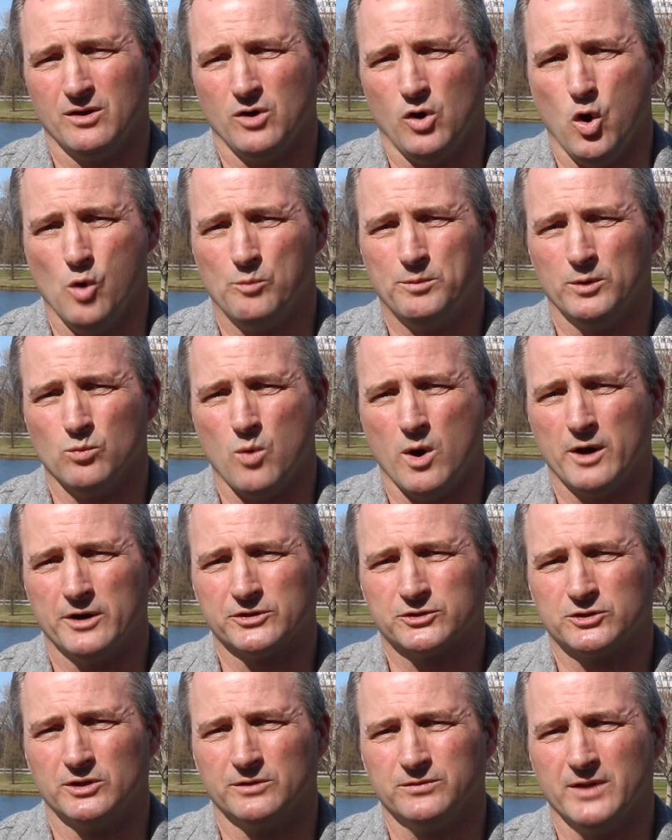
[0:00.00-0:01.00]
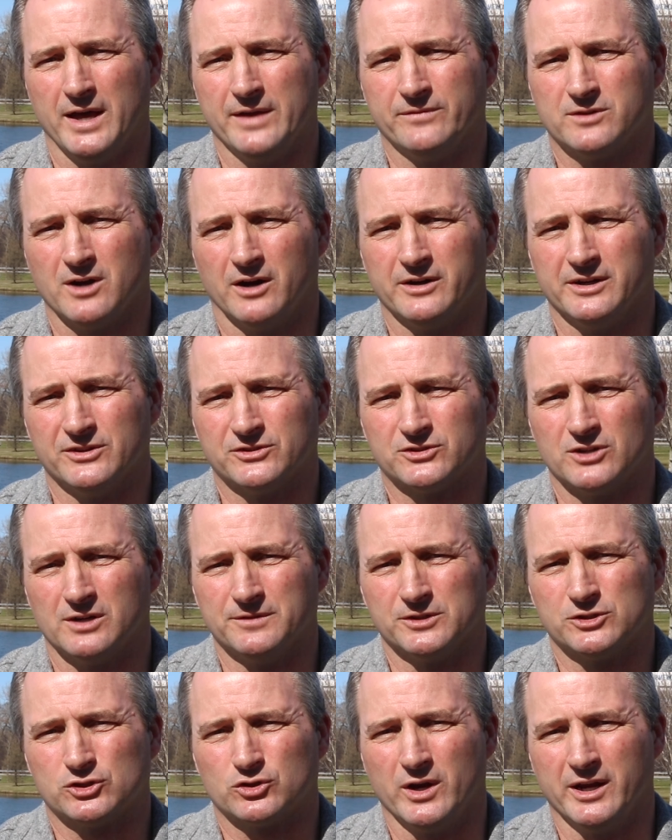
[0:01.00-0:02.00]
open water surf lifeguard and
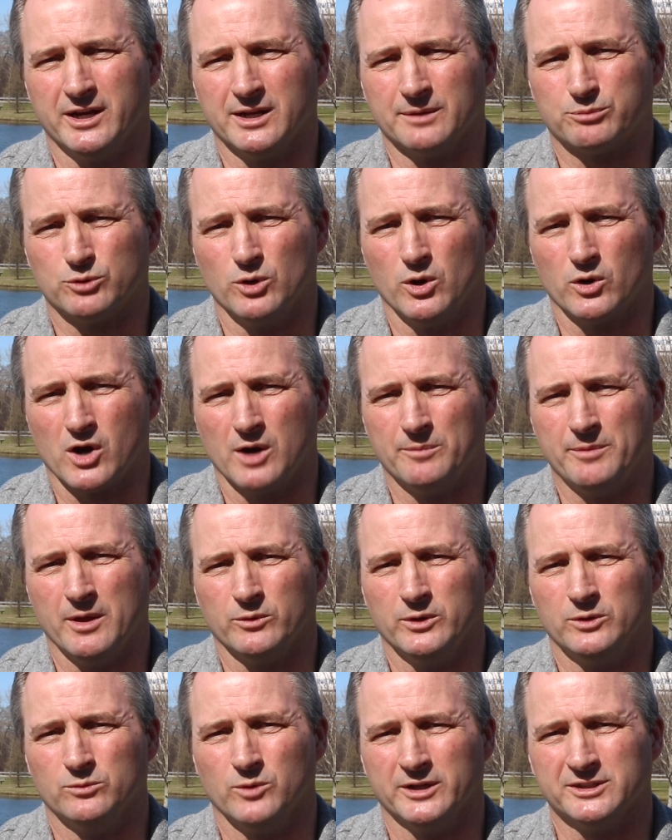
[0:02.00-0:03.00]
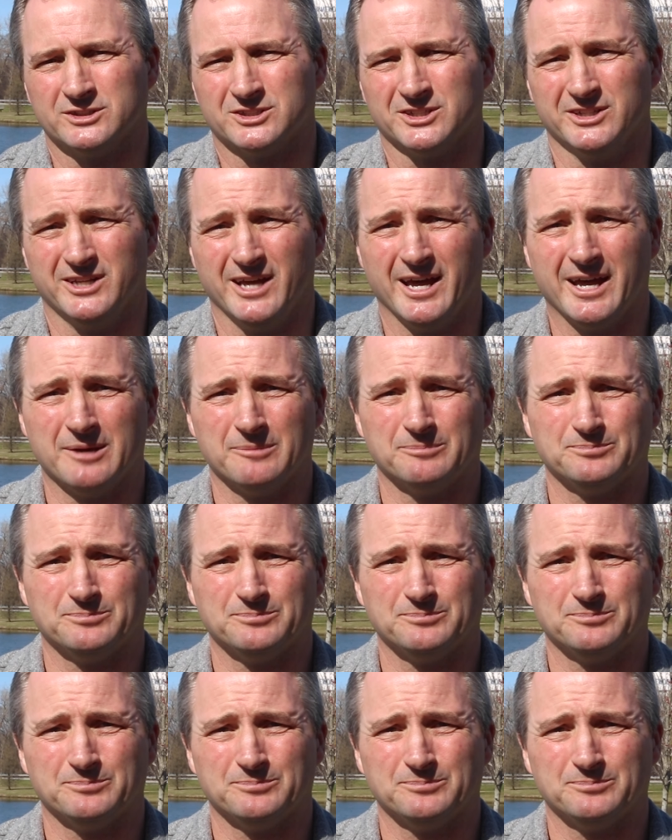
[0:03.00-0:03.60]
service training program that we run today.